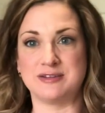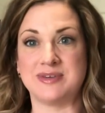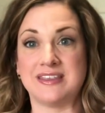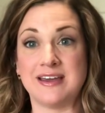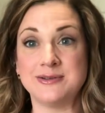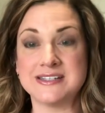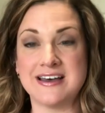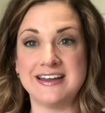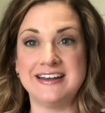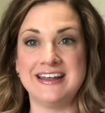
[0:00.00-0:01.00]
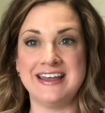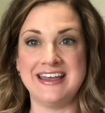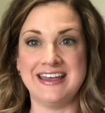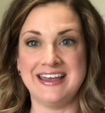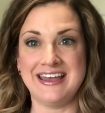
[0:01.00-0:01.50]
going to be the outside.
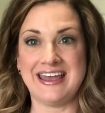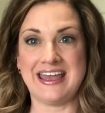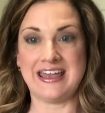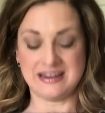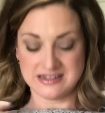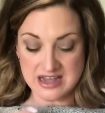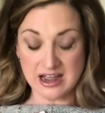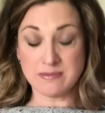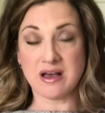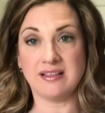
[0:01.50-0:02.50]
And I'm